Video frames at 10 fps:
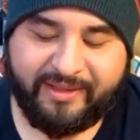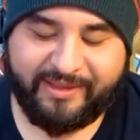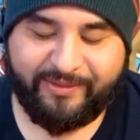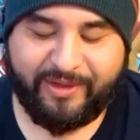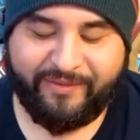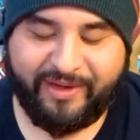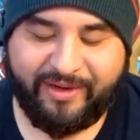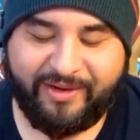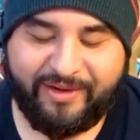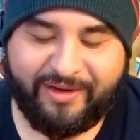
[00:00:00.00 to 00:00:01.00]
So what have I
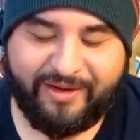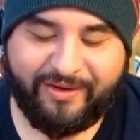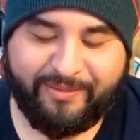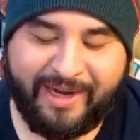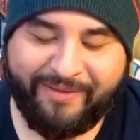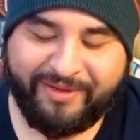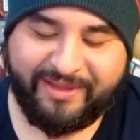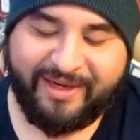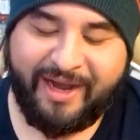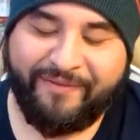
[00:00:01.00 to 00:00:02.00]
got? Oh, I haven't...
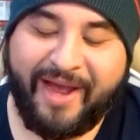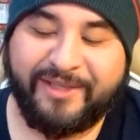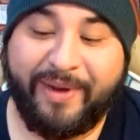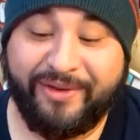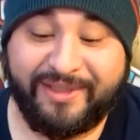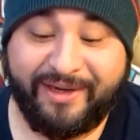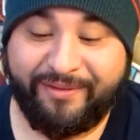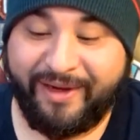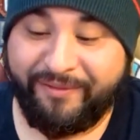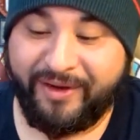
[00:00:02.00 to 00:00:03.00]
Oh, that's why it was
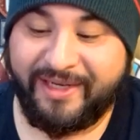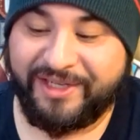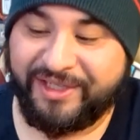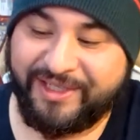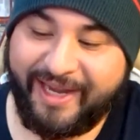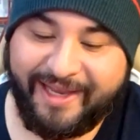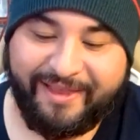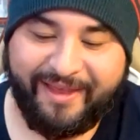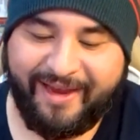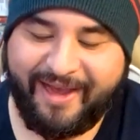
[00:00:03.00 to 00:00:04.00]
different. I forgot to actually slide the
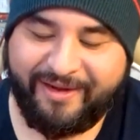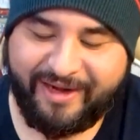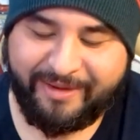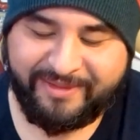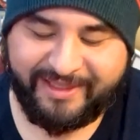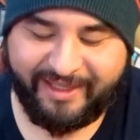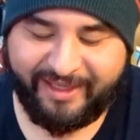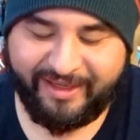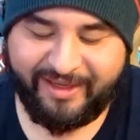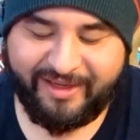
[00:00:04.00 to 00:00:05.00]
thing out. I'm
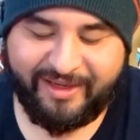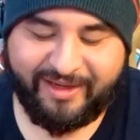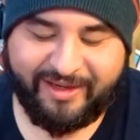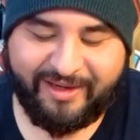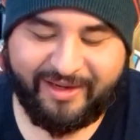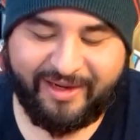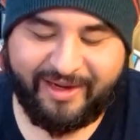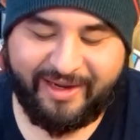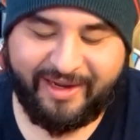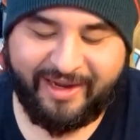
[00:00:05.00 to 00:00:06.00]
silly.
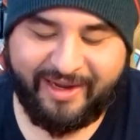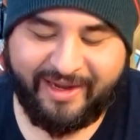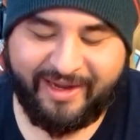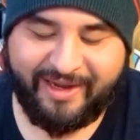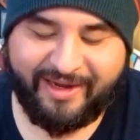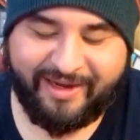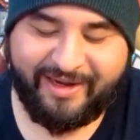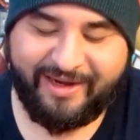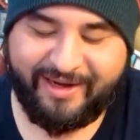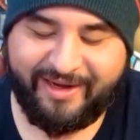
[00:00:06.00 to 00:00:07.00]
And
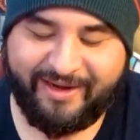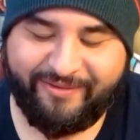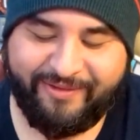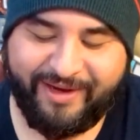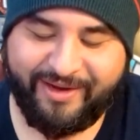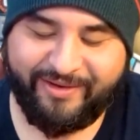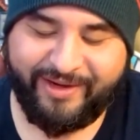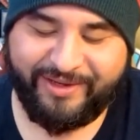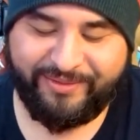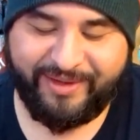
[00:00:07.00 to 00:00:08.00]
we're
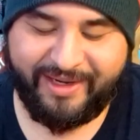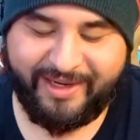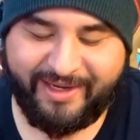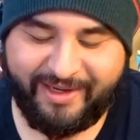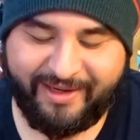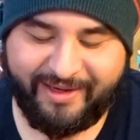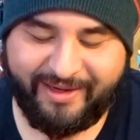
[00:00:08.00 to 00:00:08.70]
going to get...